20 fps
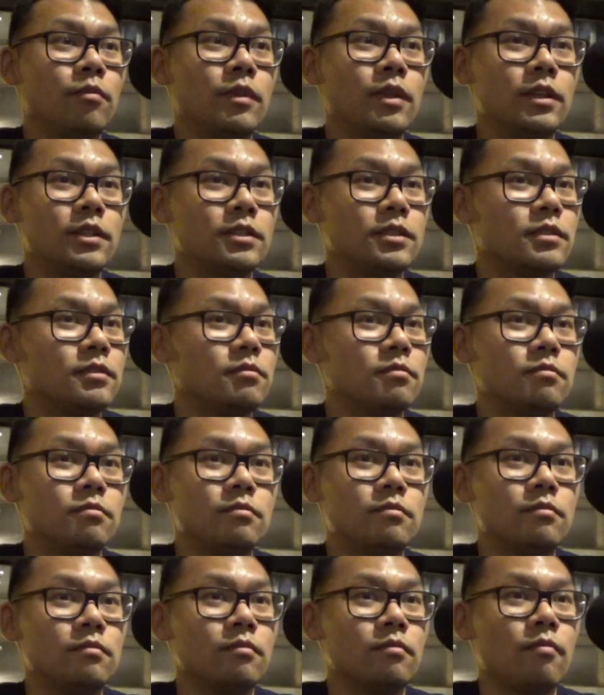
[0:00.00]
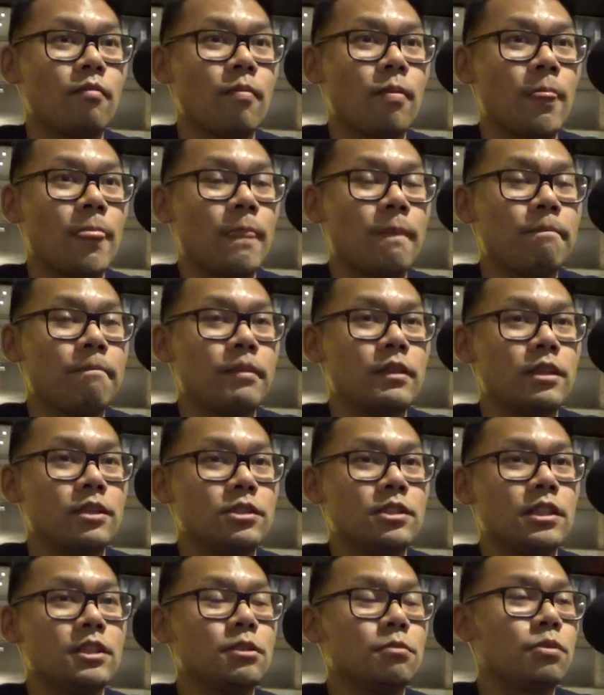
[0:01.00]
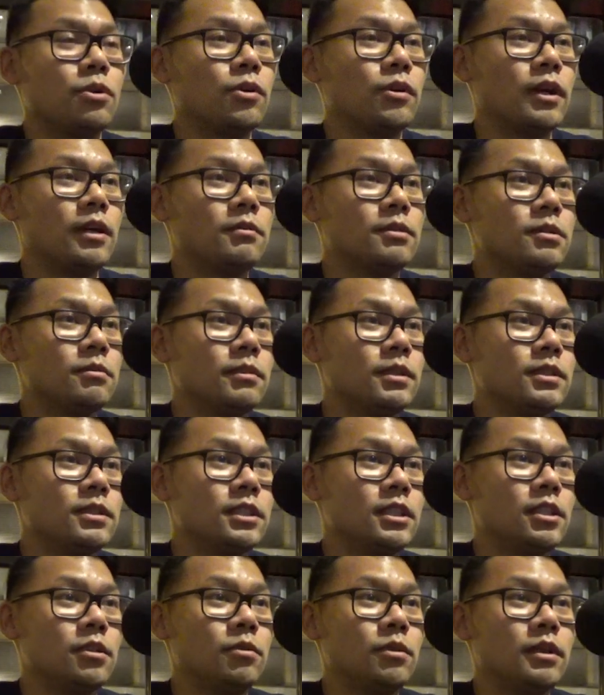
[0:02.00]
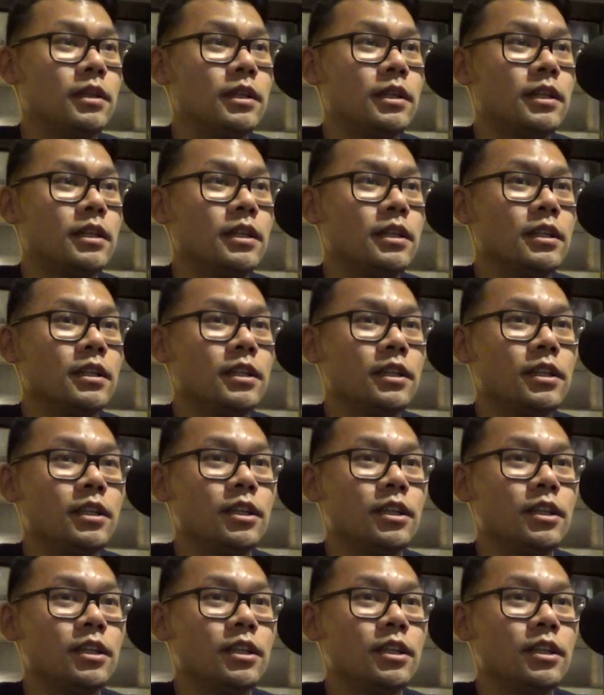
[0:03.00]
There's tons of programs in the military where